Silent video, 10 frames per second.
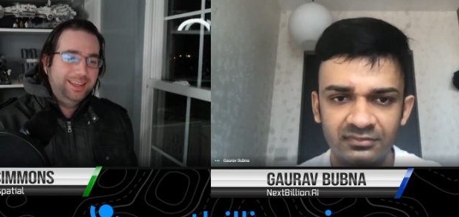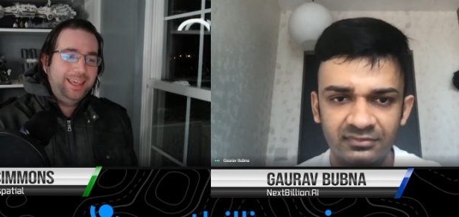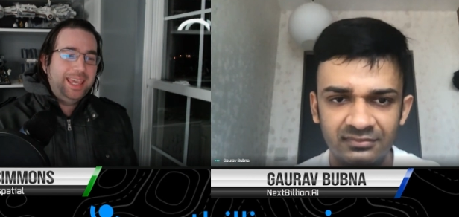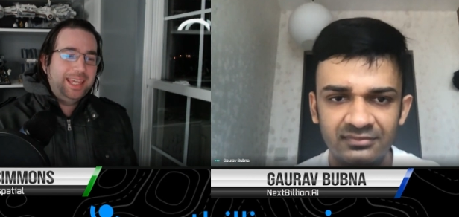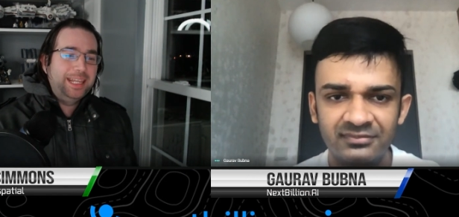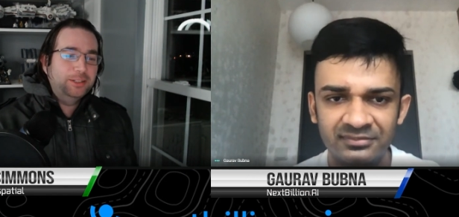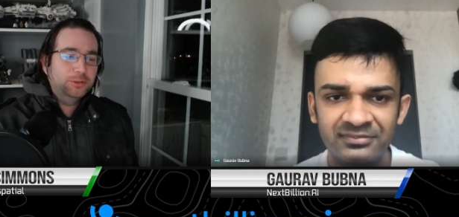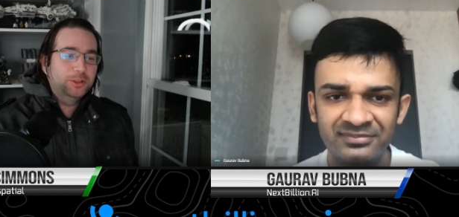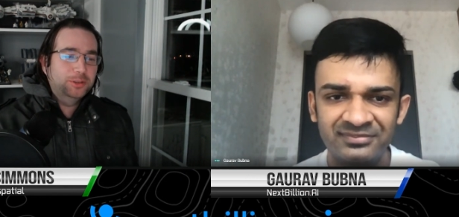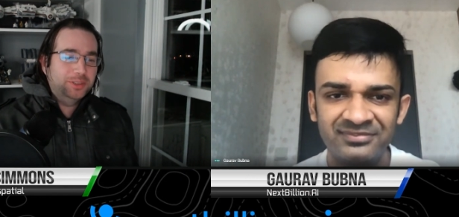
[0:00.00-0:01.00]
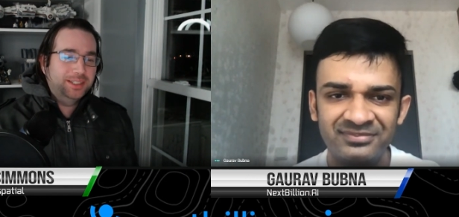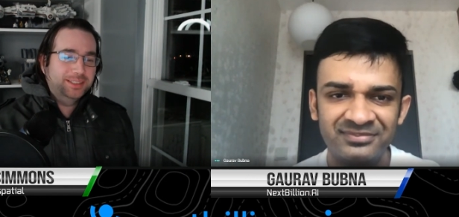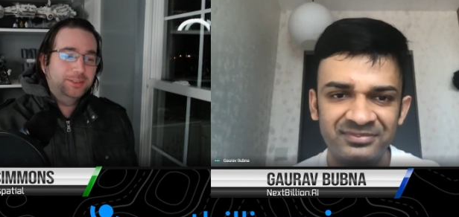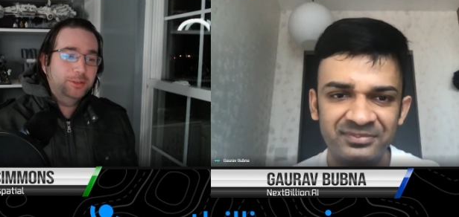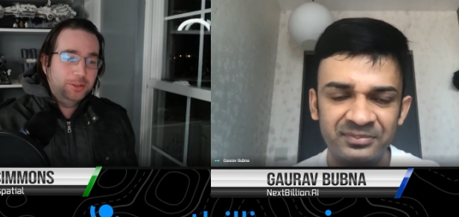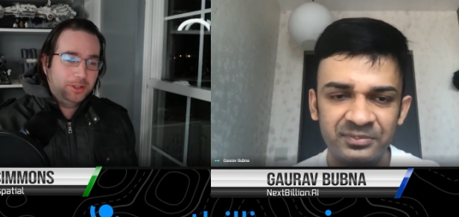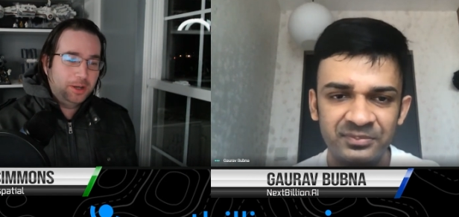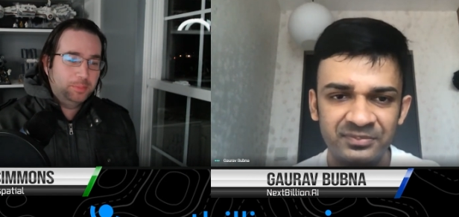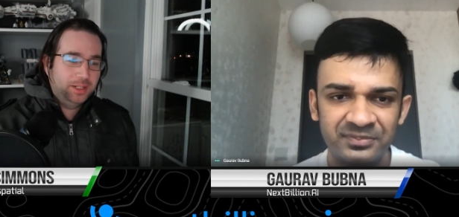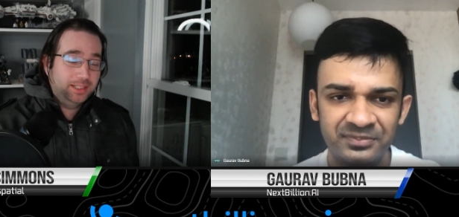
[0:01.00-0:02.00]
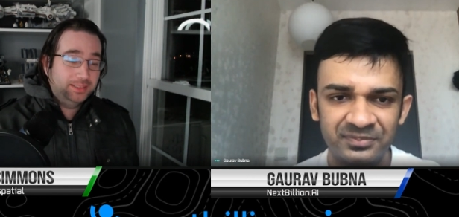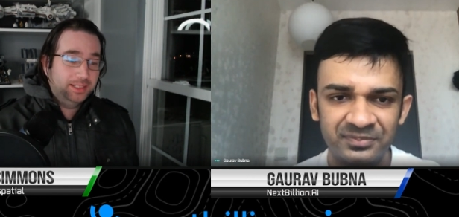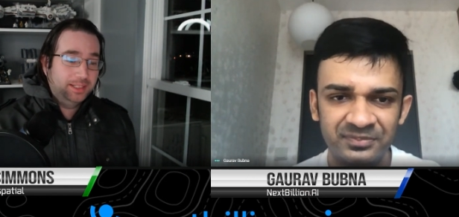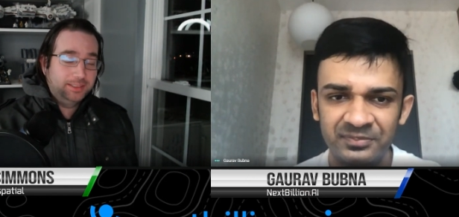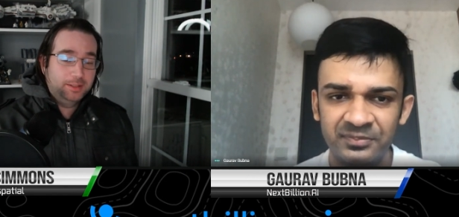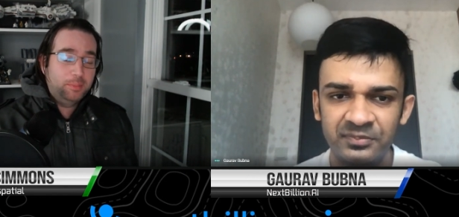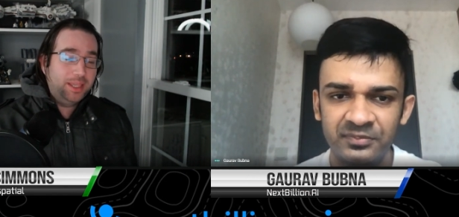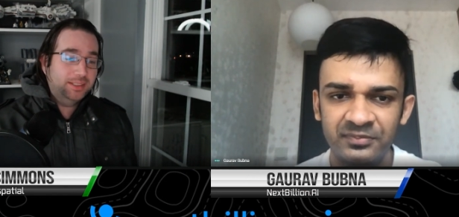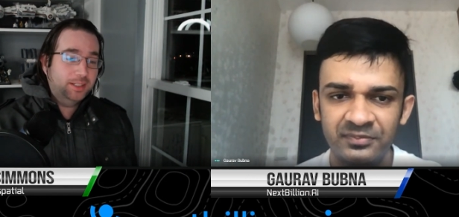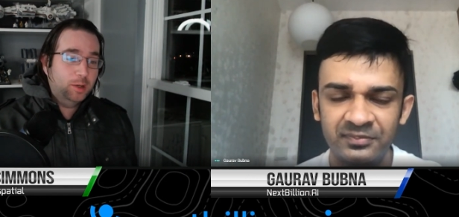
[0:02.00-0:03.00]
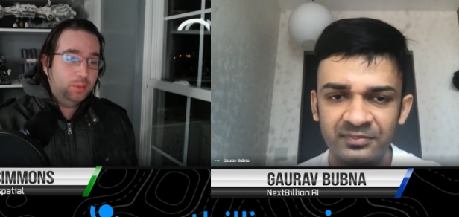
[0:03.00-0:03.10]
Speaker 1: and introducing us to your company. It's a it's an amazing company.